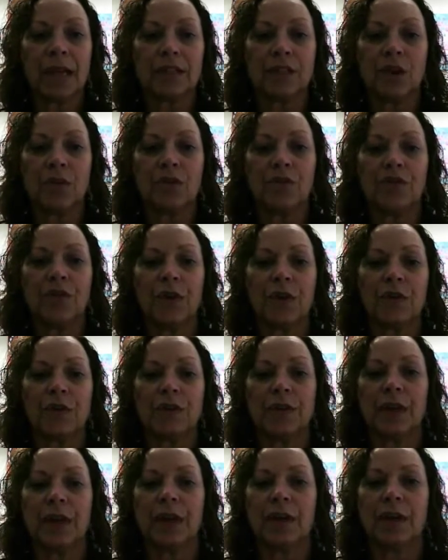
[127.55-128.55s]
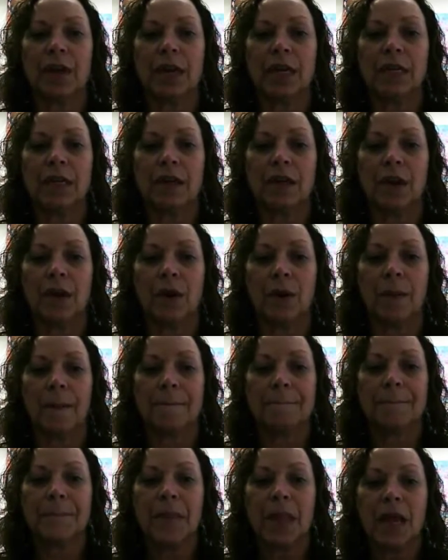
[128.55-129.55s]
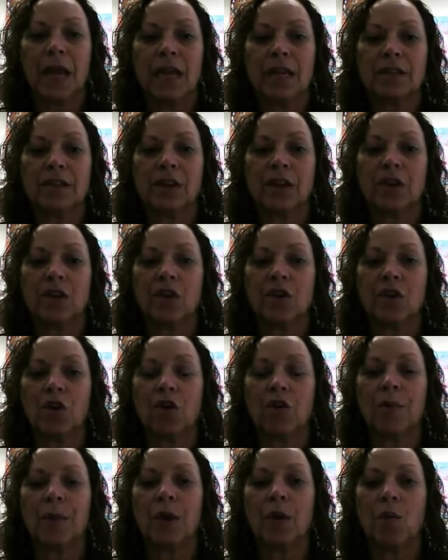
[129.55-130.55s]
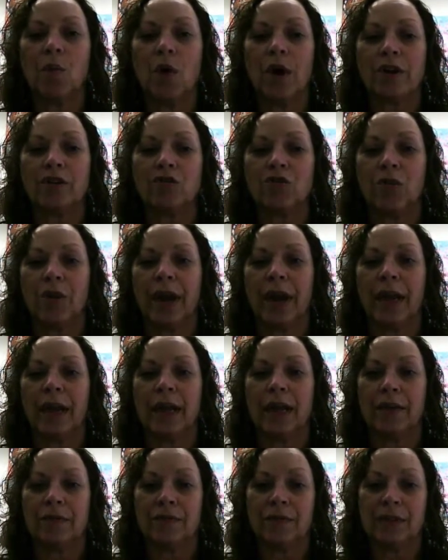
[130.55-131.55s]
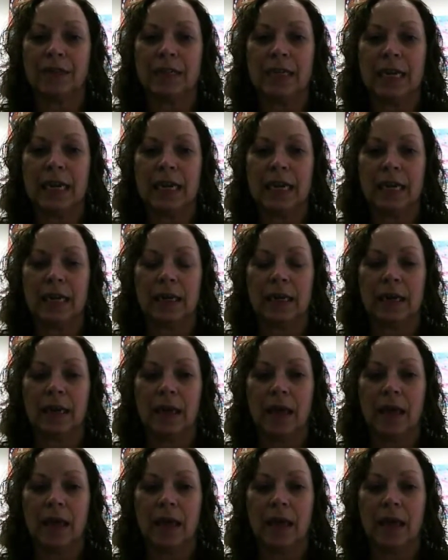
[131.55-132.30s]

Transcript: So the first thing you need to do is to determine what training if it's needed.